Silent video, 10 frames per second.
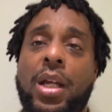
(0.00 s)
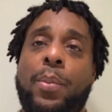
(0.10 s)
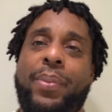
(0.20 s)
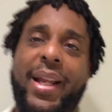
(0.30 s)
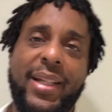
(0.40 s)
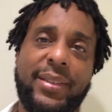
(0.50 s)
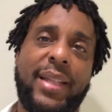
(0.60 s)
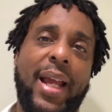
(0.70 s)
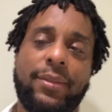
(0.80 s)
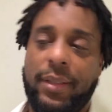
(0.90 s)
play
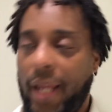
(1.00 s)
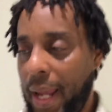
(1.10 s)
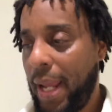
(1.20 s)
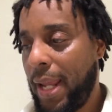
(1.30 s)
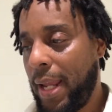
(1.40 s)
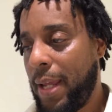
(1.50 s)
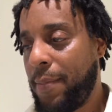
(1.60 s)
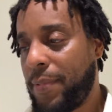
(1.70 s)
sex games